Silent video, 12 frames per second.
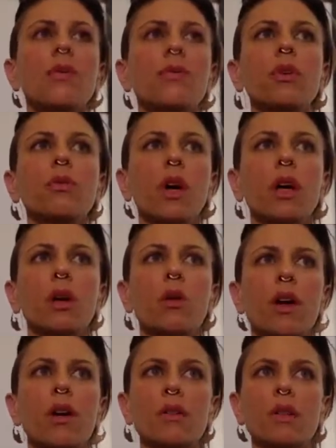If you've got
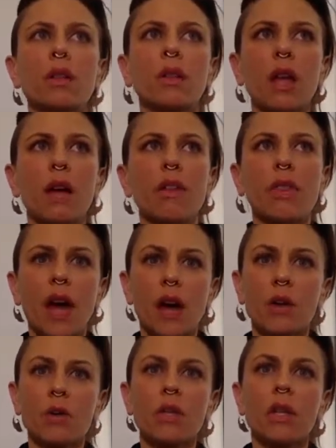Aquarius in the 11th
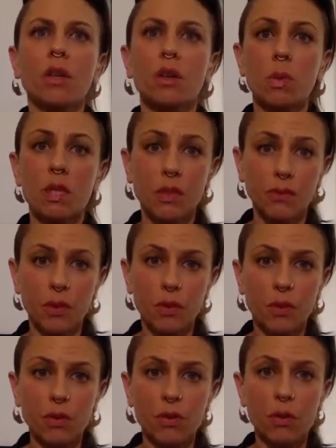house, it can be
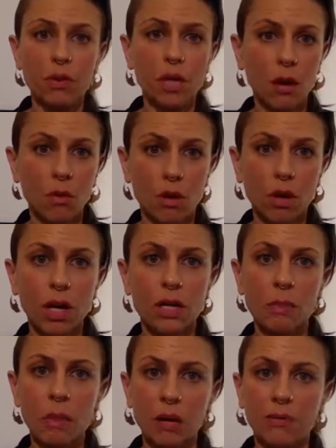difficult to network
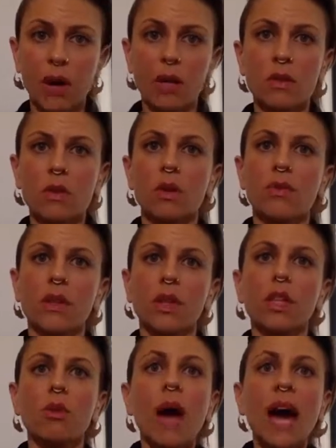and to make friends or
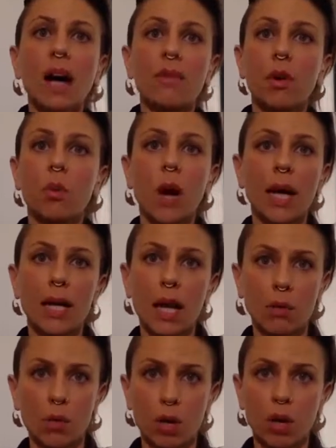feel like you have a right
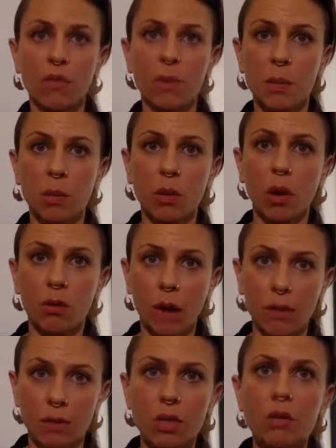network of people
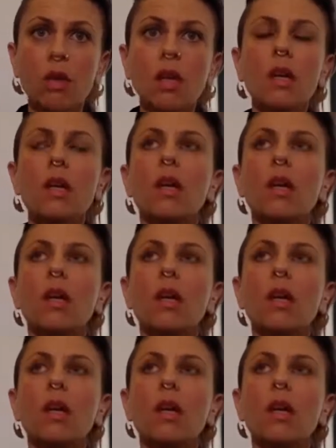around you.